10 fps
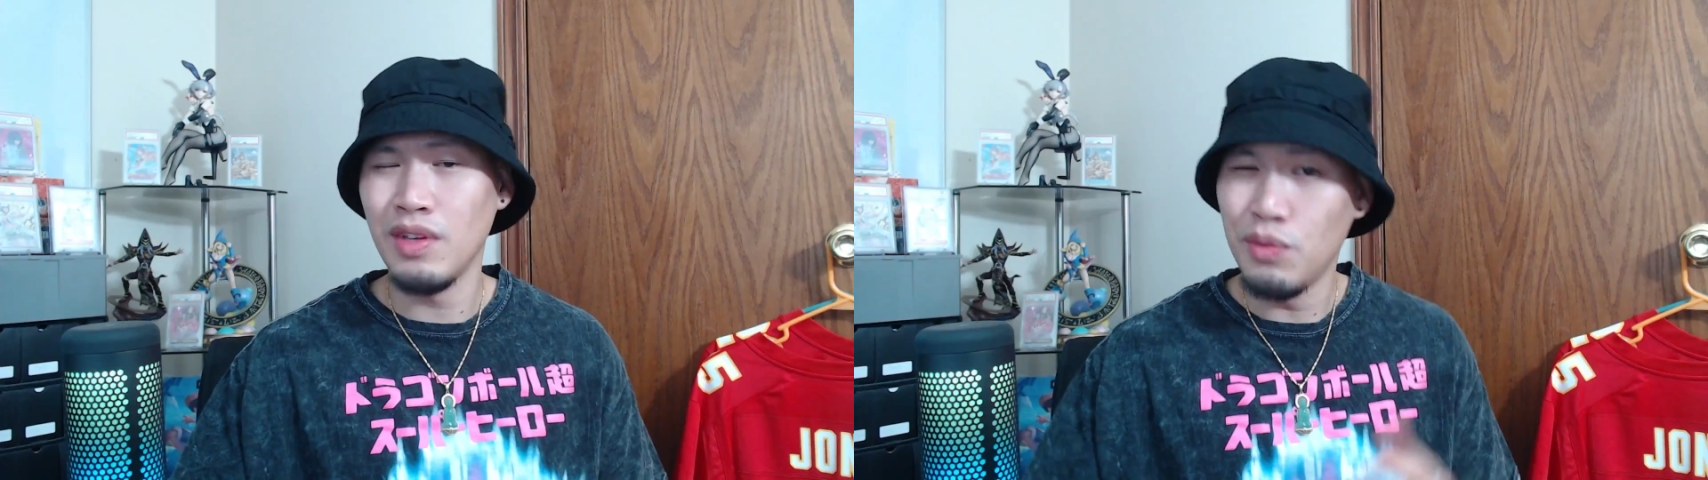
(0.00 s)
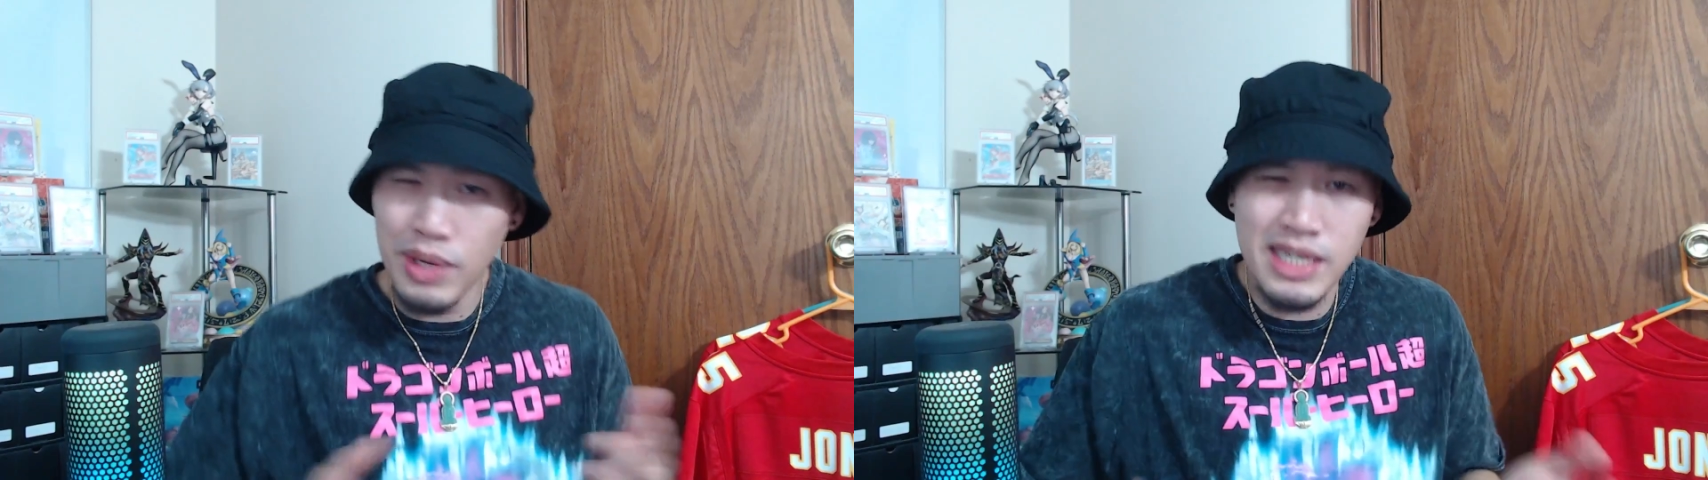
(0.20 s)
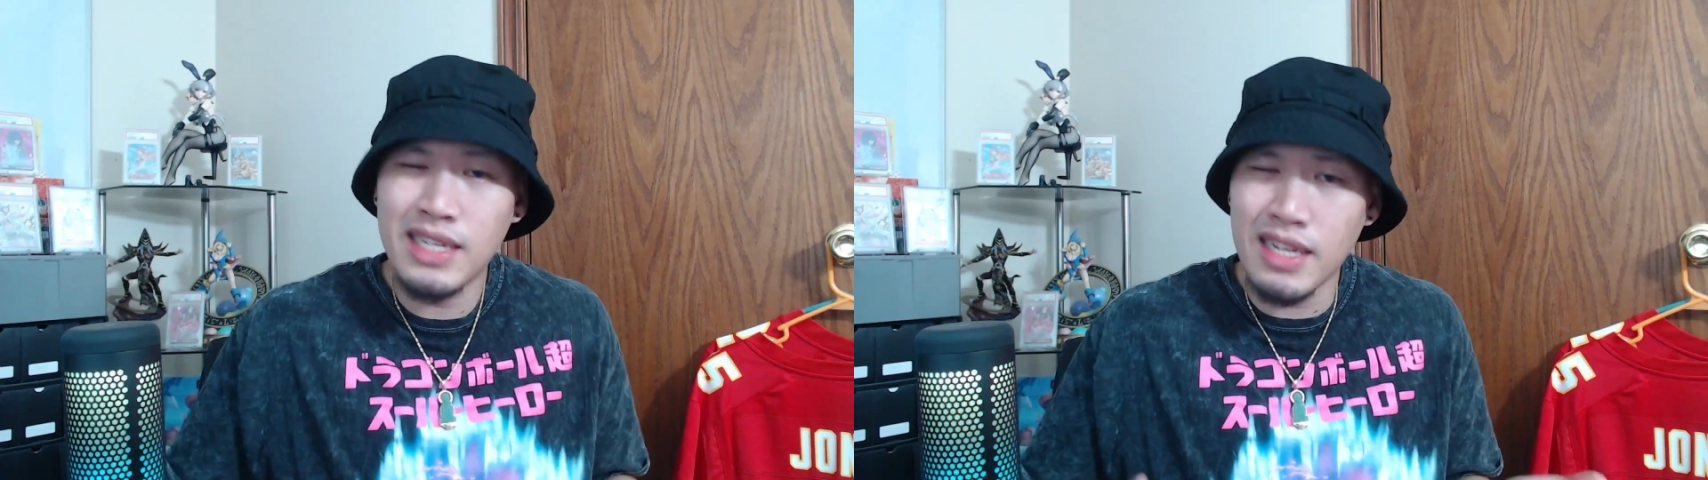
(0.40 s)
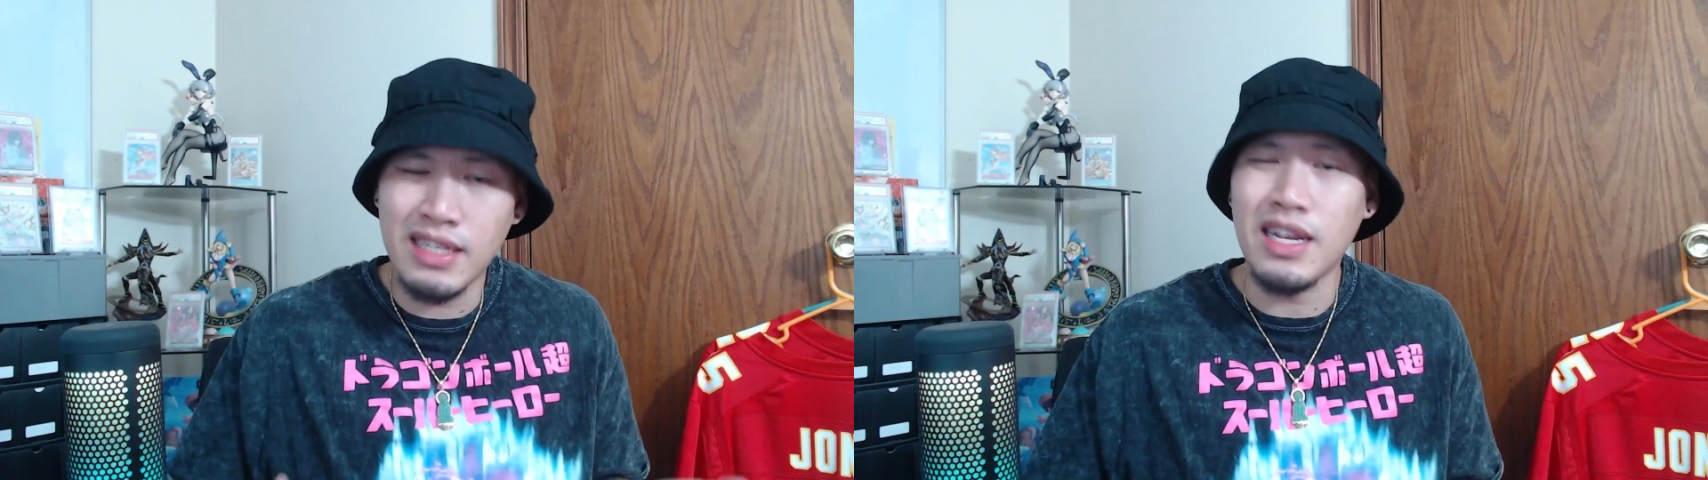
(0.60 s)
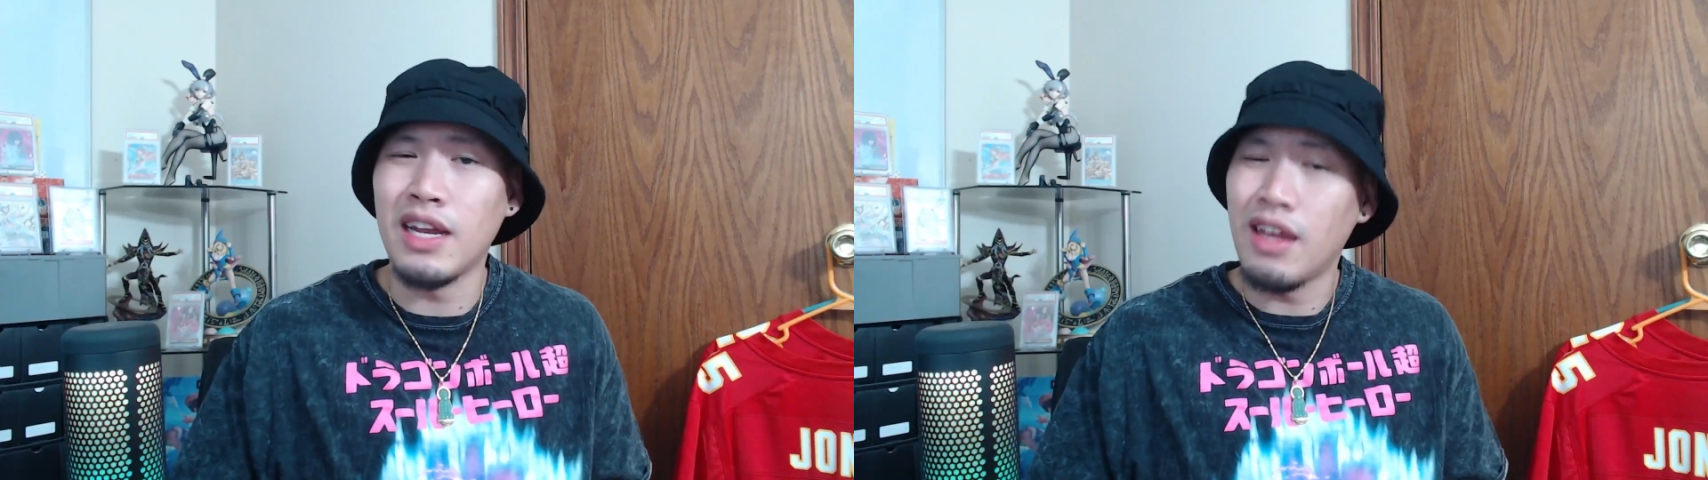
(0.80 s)
which is a
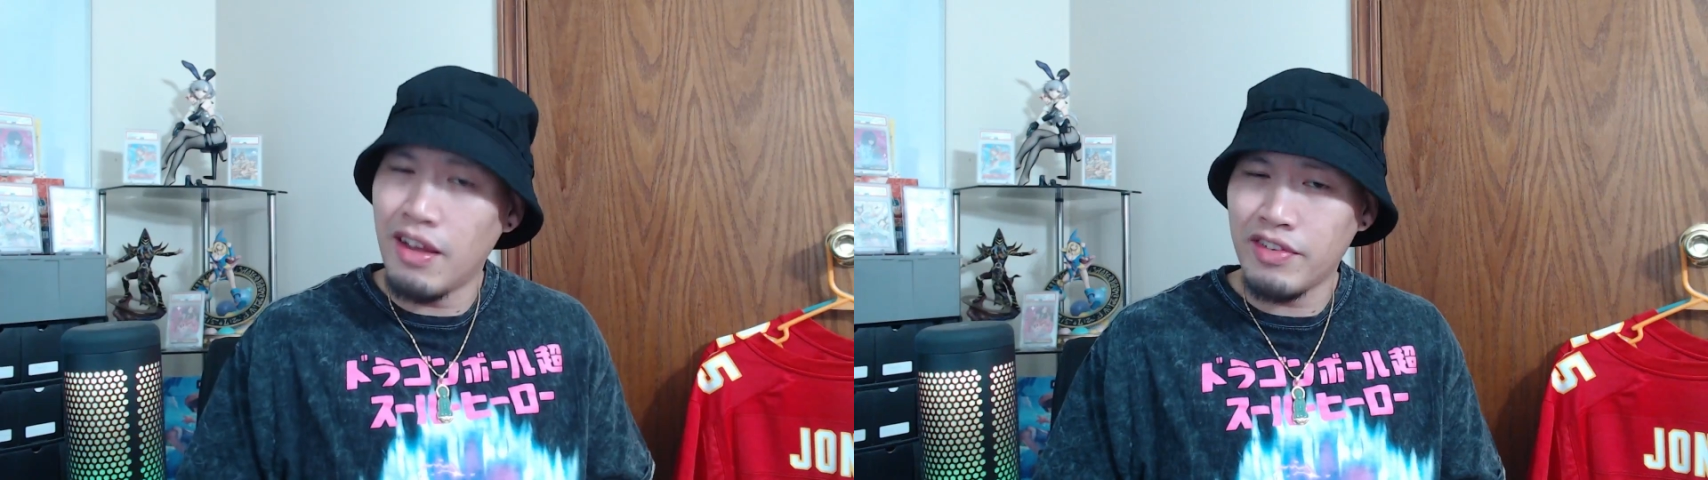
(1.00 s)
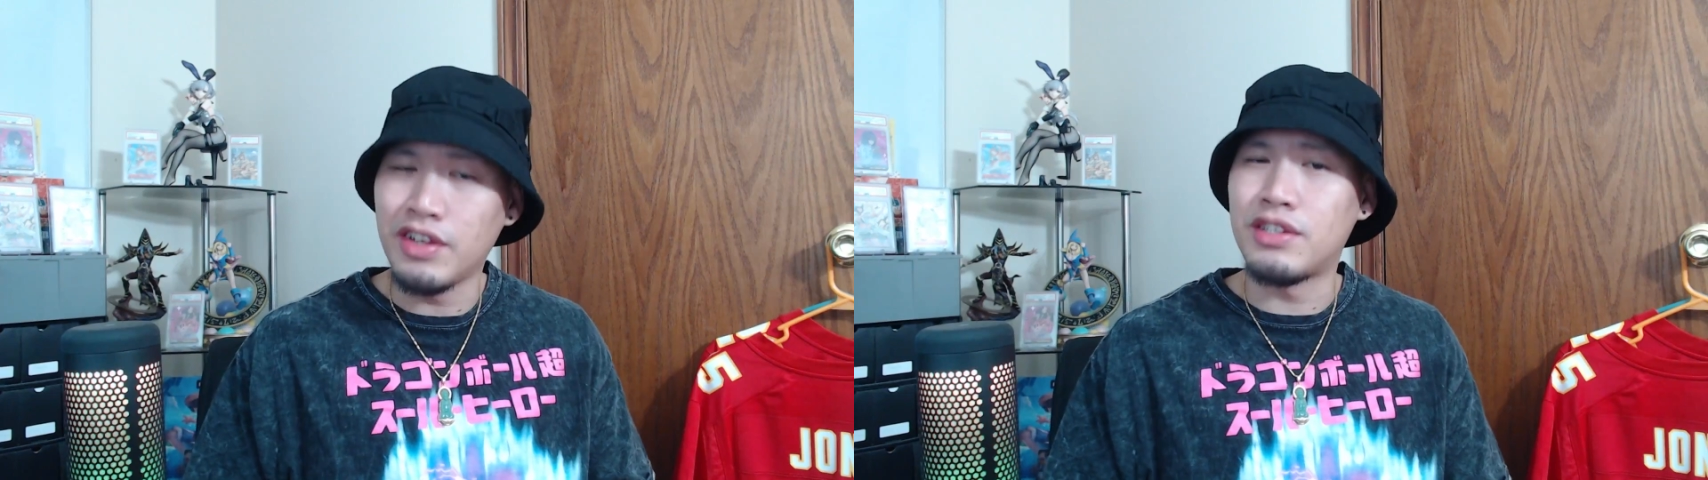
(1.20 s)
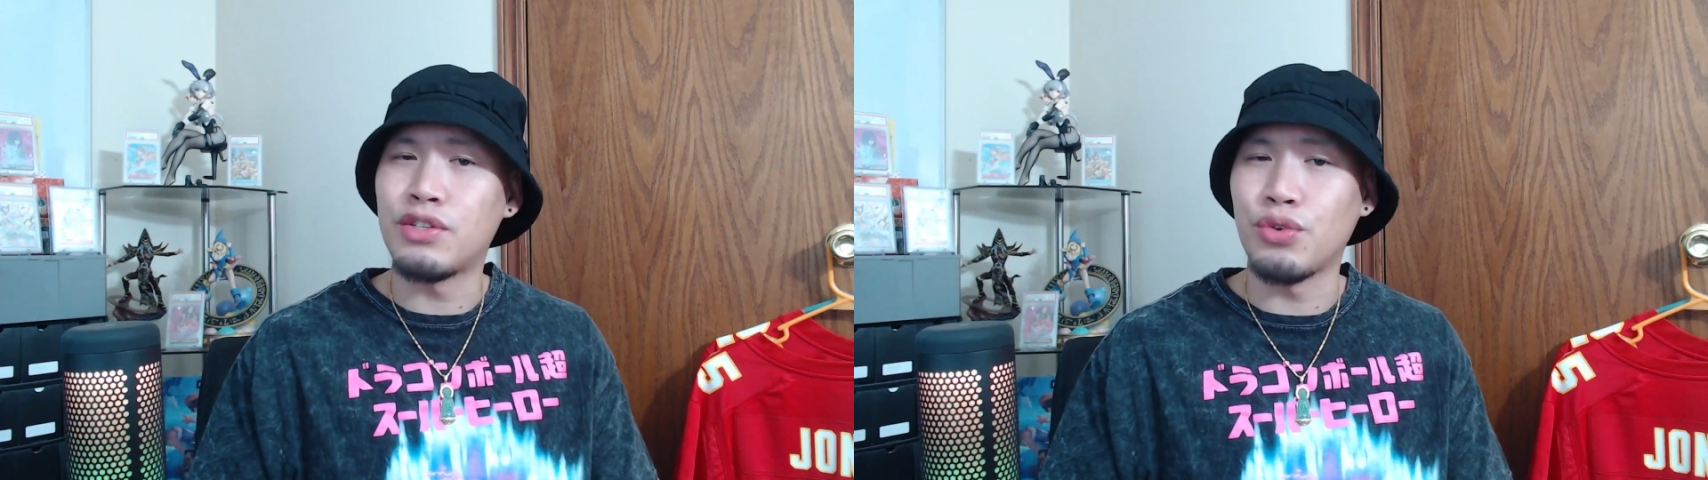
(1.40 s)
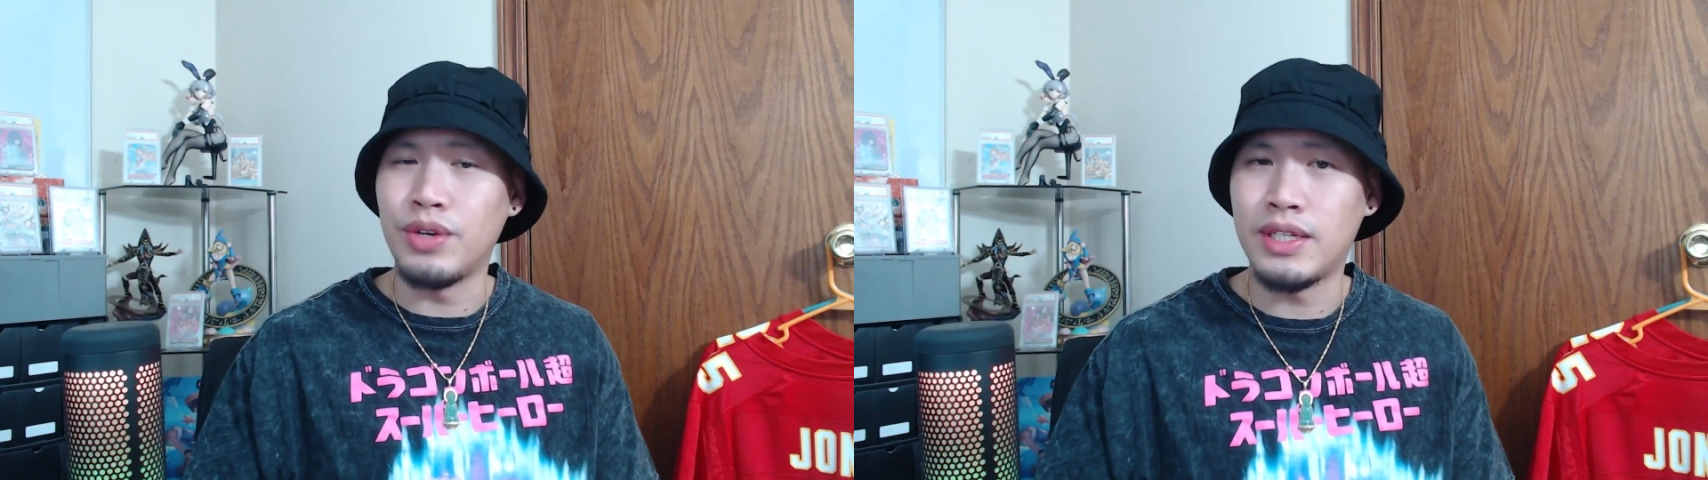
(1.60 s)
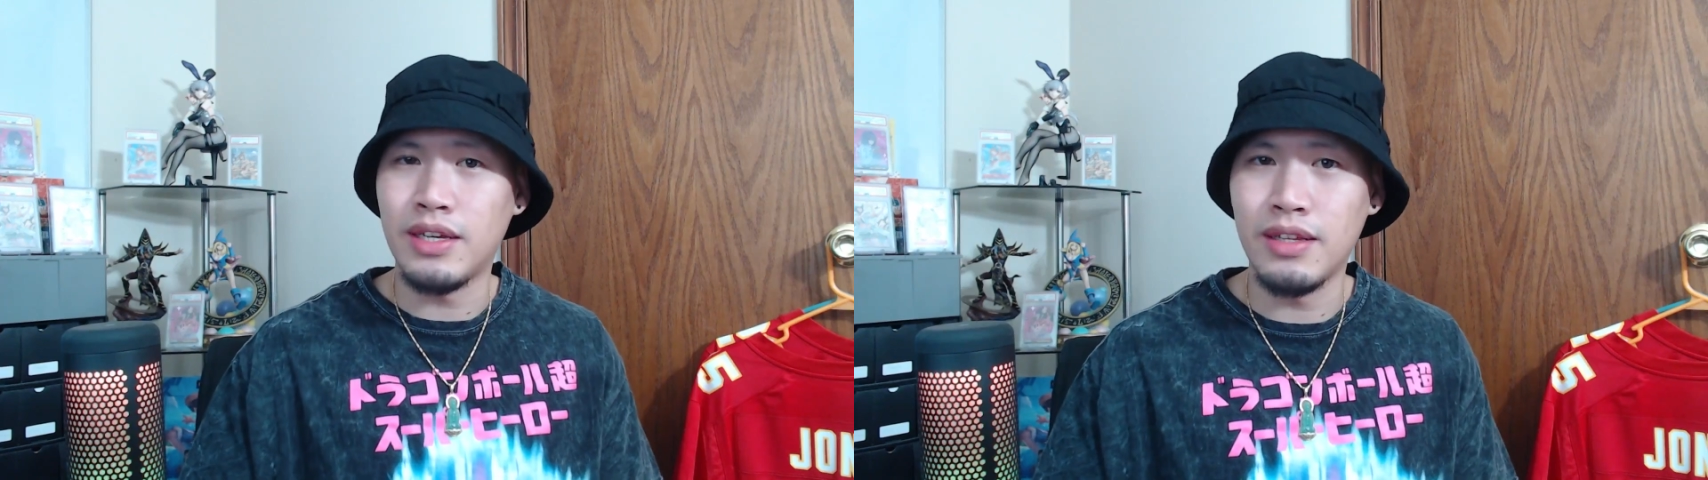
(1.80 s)
sign of good
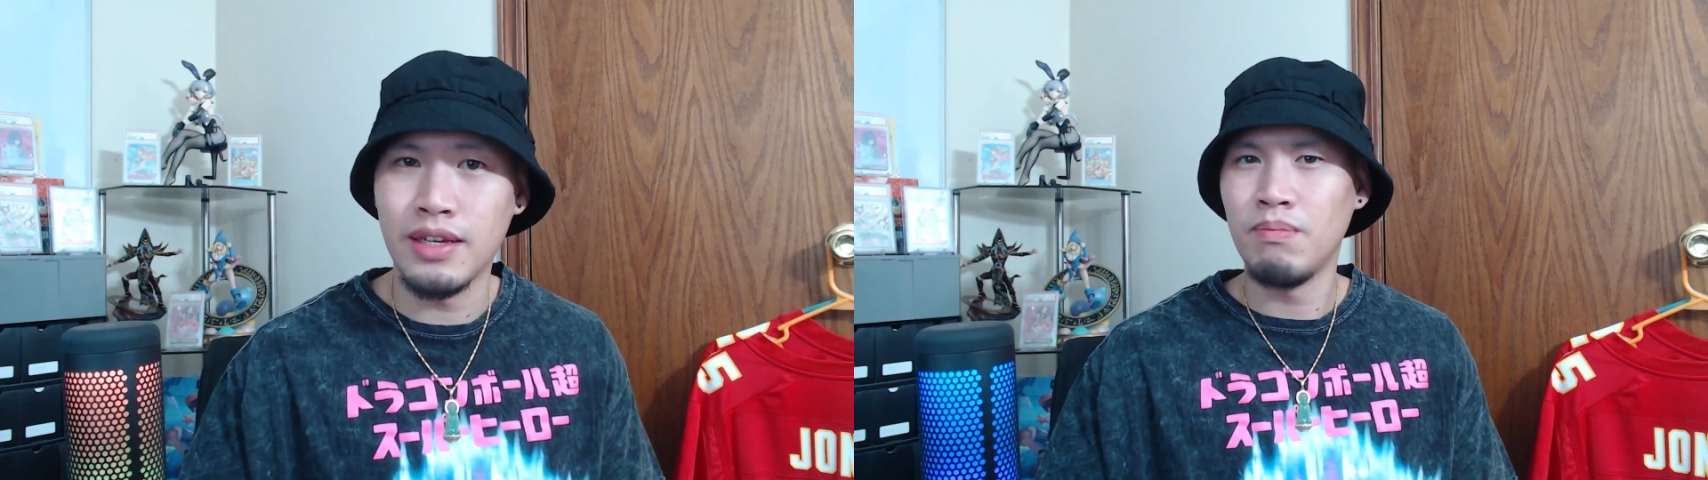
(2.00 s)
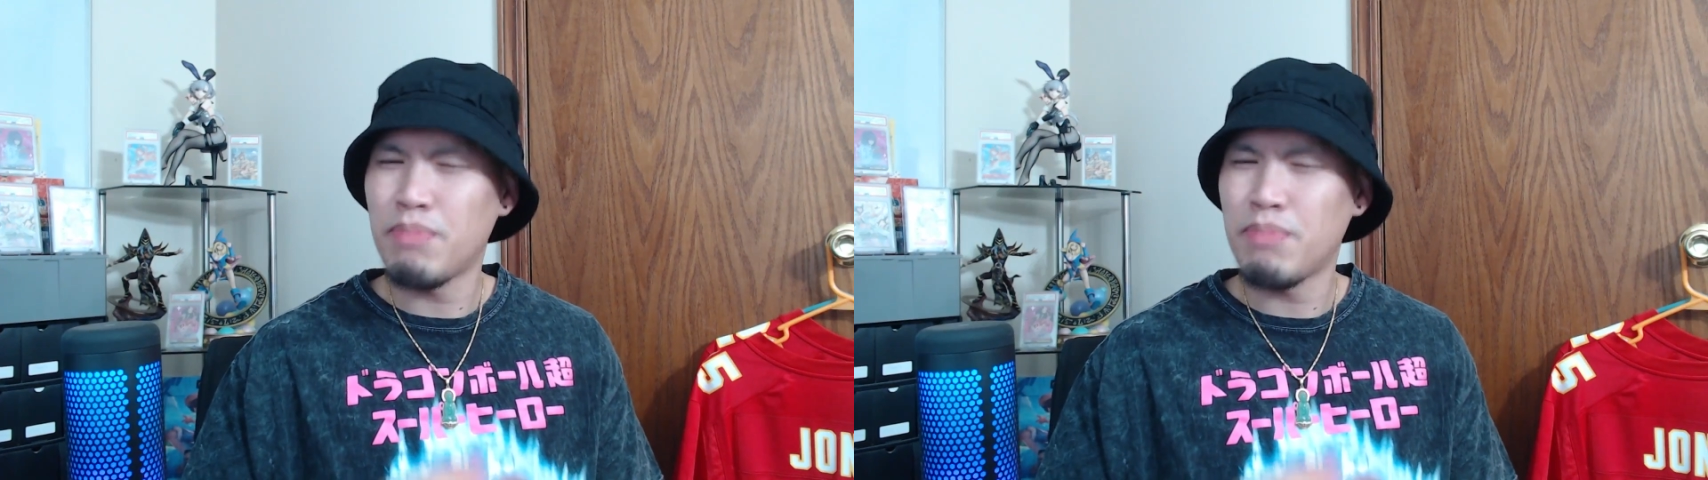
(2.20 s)
storytelling.